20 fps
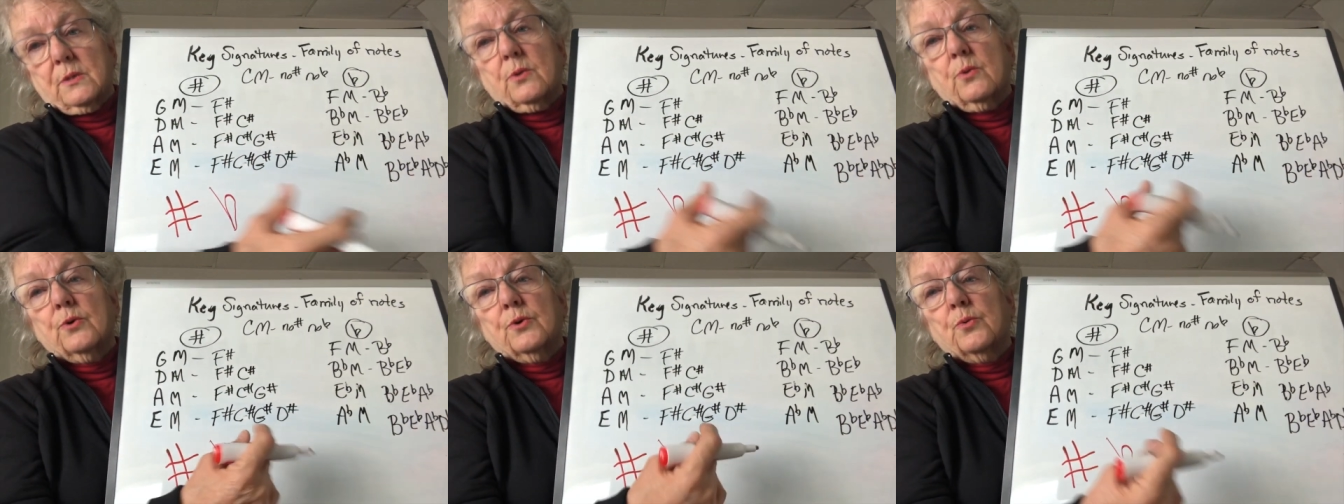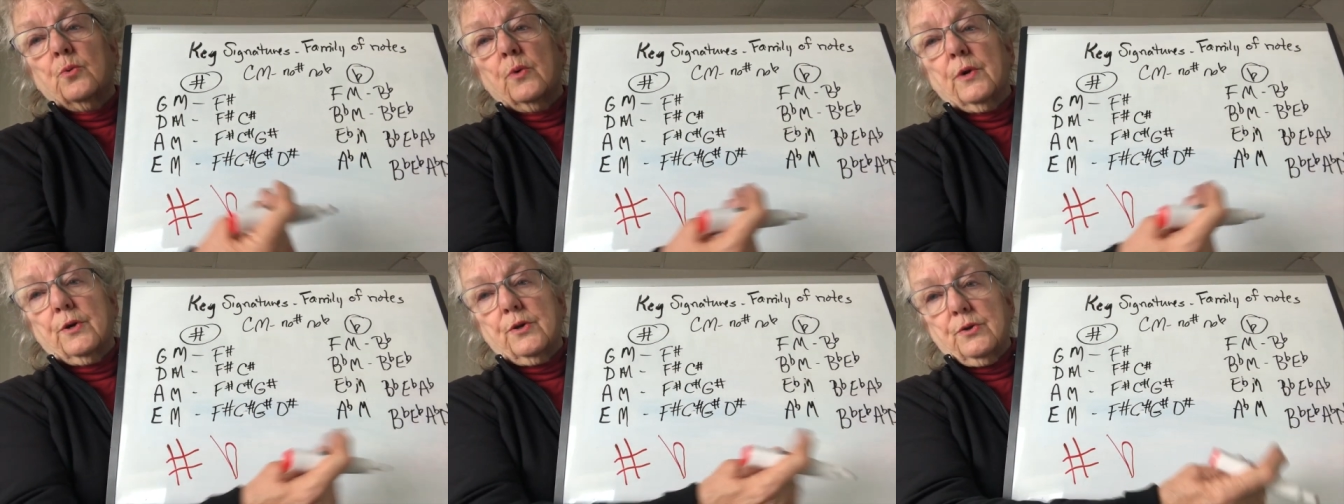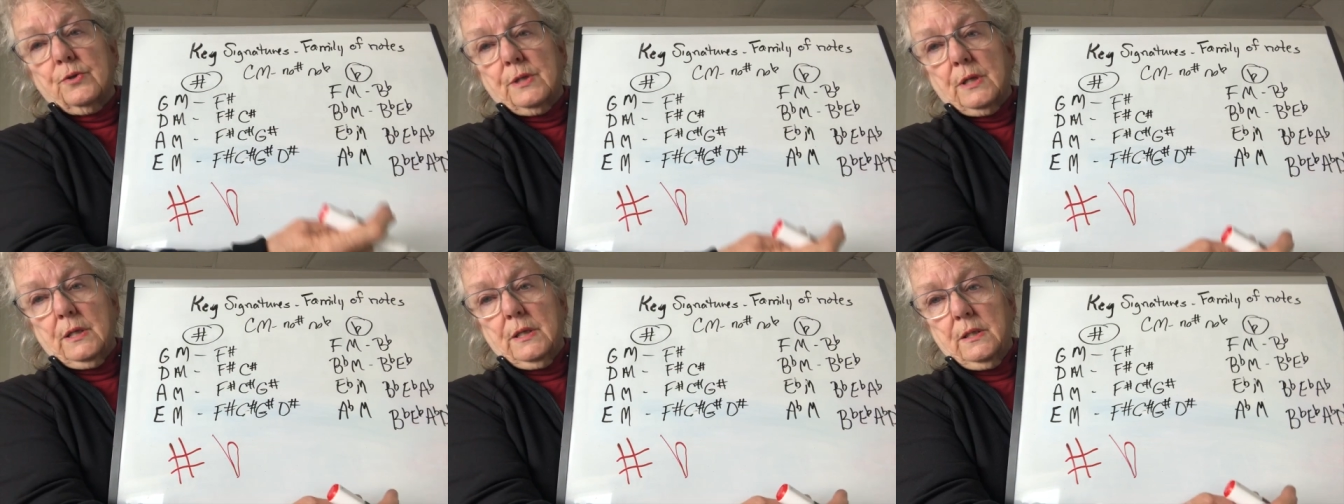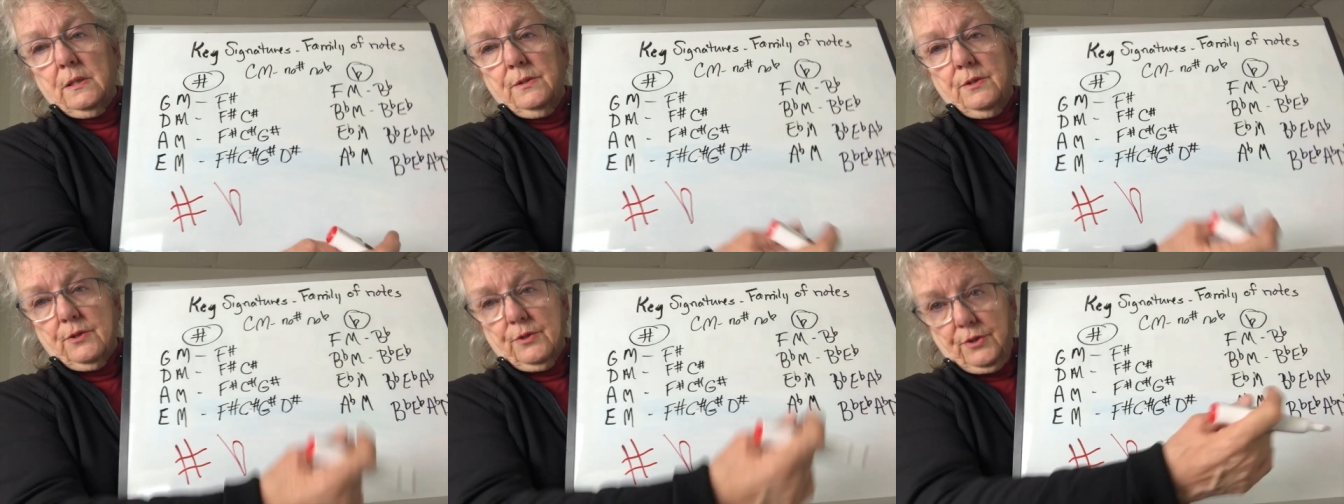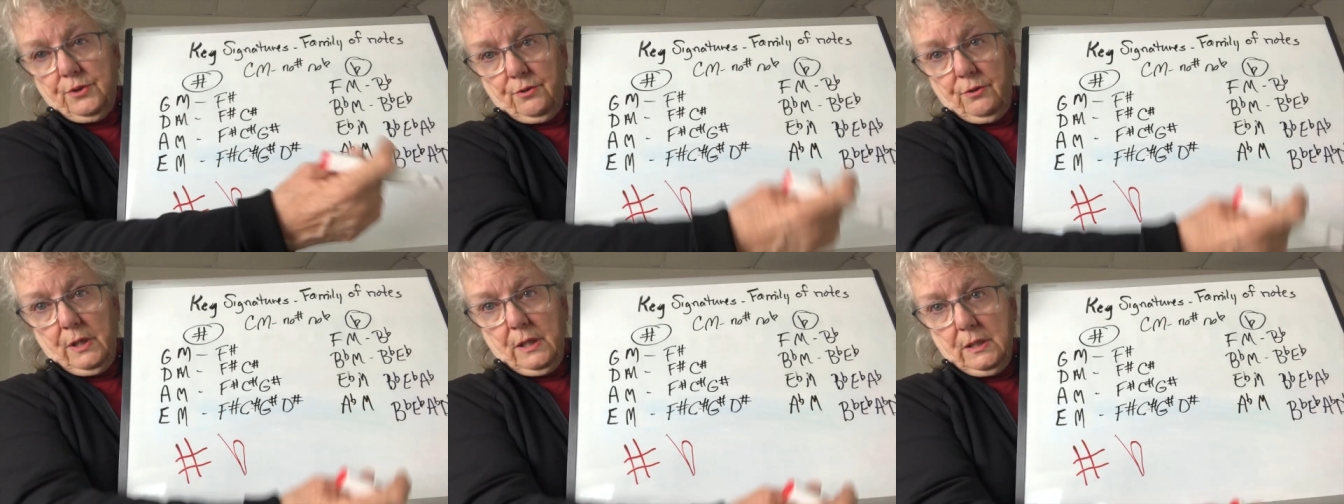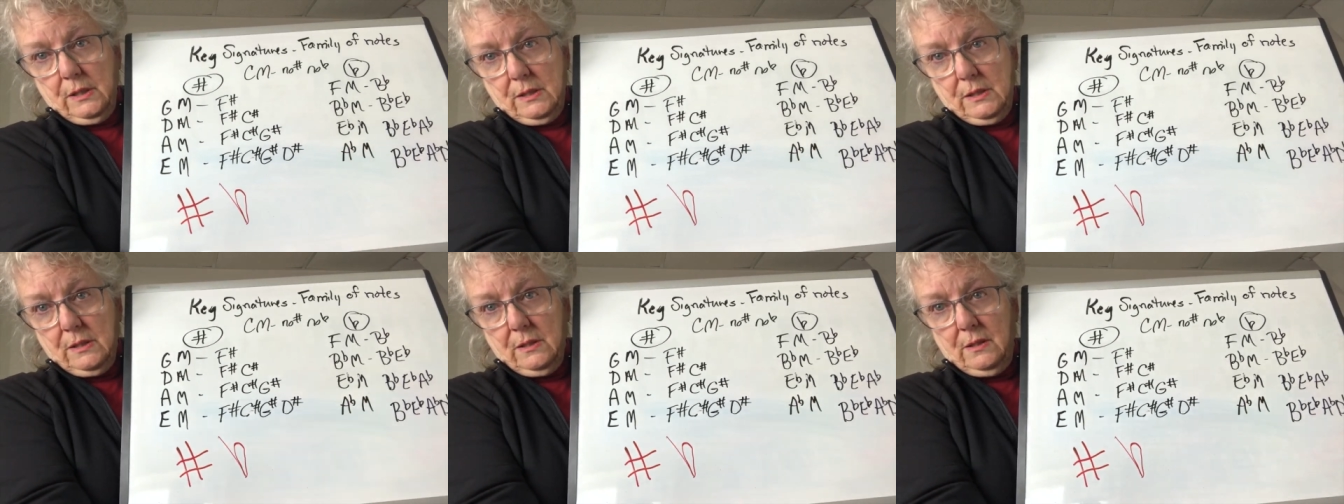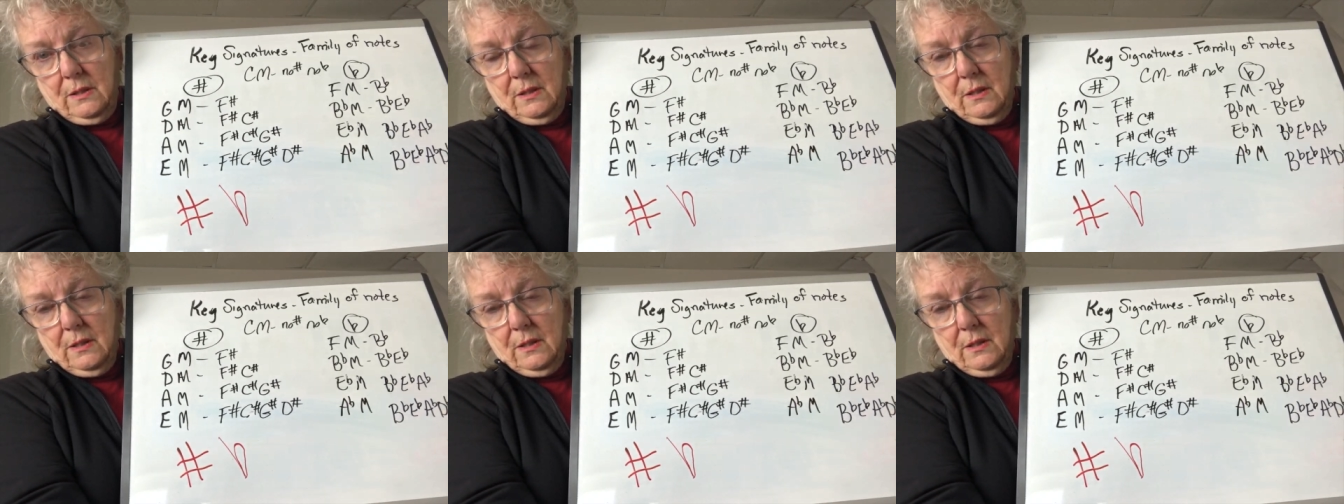toward where you tighten your strings.